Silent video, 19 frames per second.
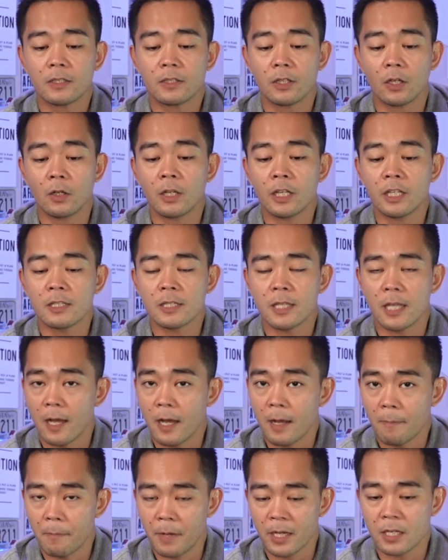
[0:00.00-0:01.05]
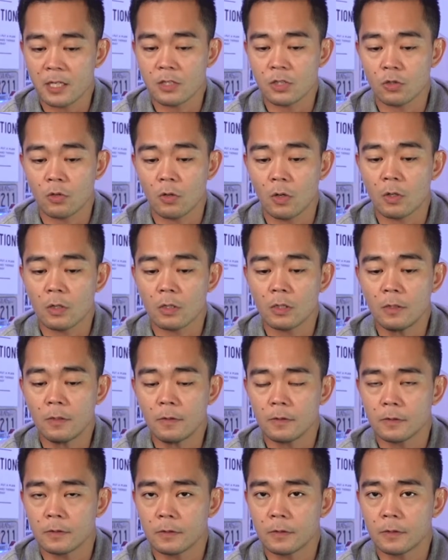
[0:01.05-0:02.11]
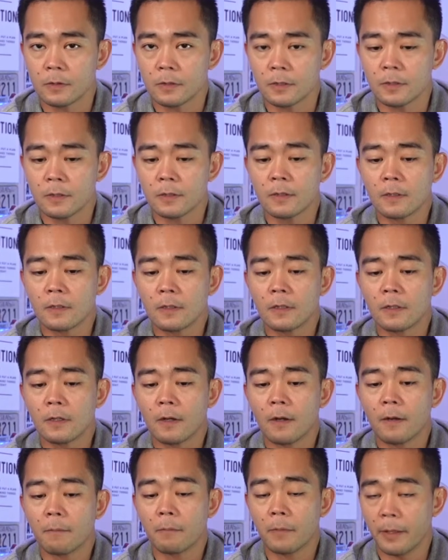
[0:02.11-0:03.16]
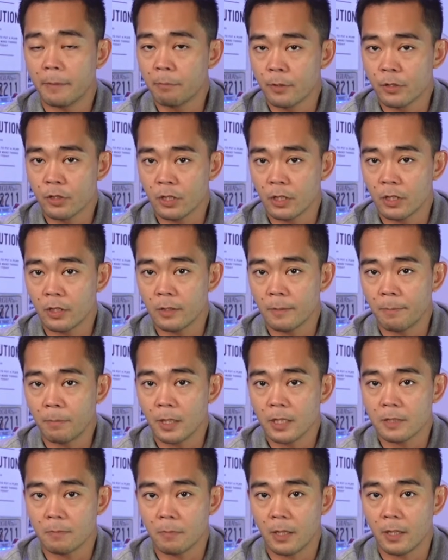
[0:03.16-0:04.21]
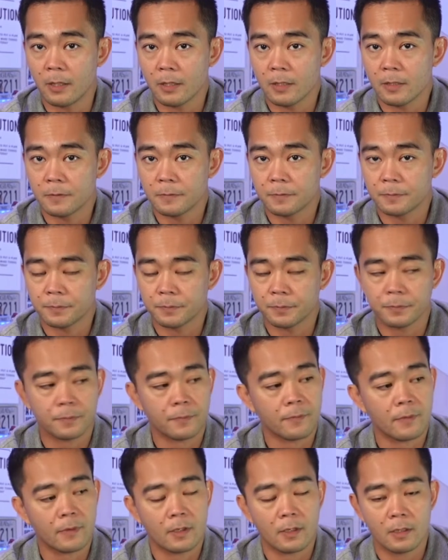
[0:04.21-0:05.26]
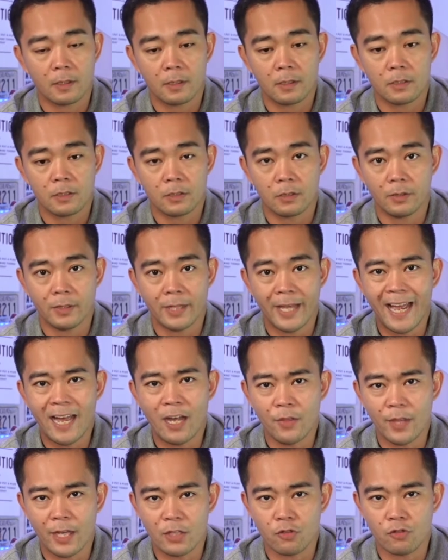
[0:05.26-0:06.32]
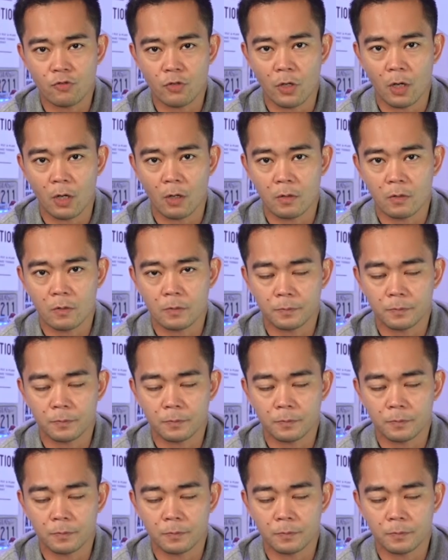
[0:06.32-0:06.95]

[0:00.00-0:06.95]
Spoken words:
So let's make it stronger by pushing on the plus button. So now that's strong.